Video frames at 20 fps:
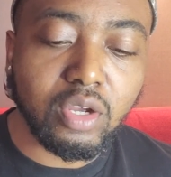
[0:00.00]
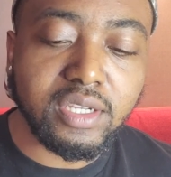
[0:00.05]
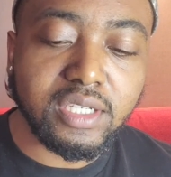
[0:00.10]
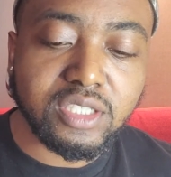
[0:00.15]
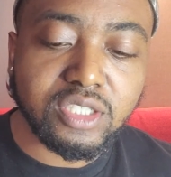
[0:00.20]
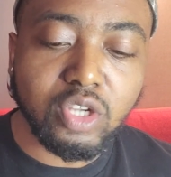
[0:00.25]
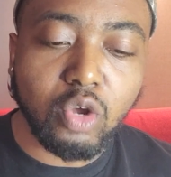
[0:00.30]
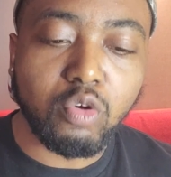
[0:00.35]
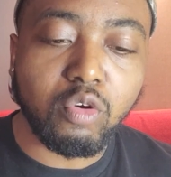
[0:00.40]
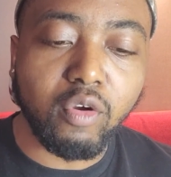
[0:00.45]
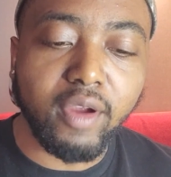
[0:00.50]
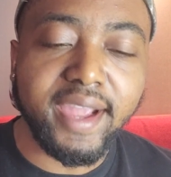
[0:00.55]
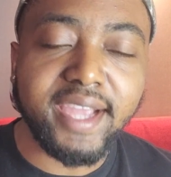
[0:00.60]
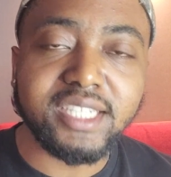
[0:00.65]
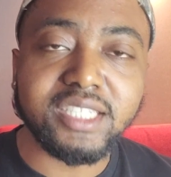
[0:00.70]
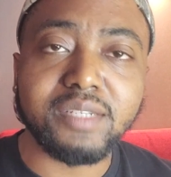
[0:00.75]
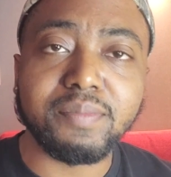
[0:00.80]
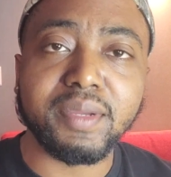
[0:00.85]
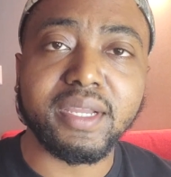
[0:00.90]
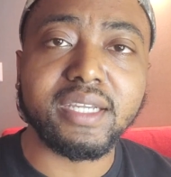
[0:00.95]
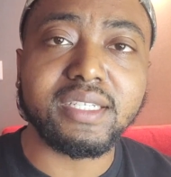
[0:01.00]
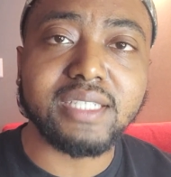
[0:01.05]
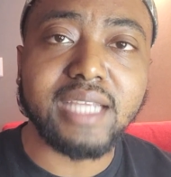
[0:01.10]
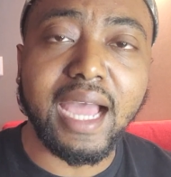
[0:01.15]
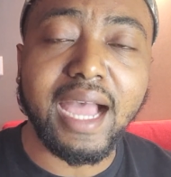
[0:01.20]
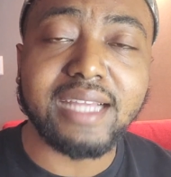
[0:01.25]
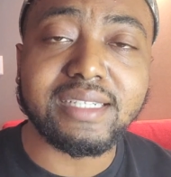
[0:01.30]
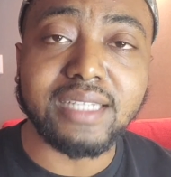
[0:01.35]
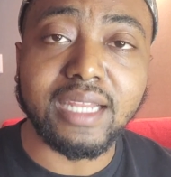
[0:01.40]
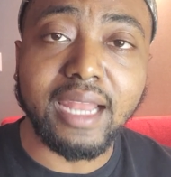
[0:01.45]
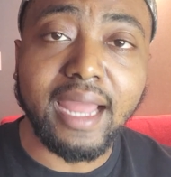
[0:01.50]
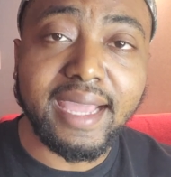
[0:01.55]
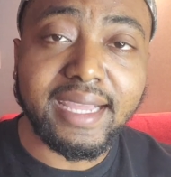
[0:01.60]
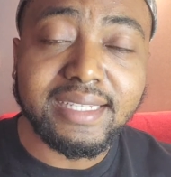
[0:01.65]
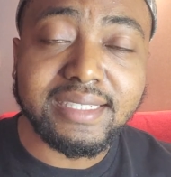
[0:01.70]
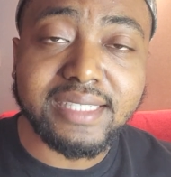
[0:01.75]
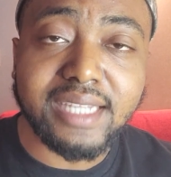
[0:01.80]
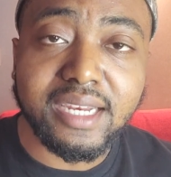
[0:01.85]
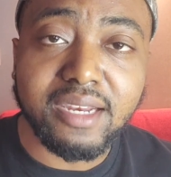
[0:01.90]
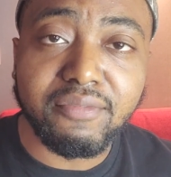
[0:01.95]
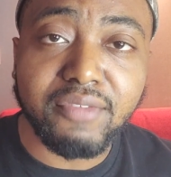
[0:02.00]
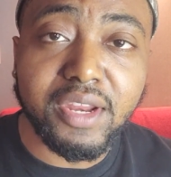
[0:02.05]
is so crazy because guys, like you said in the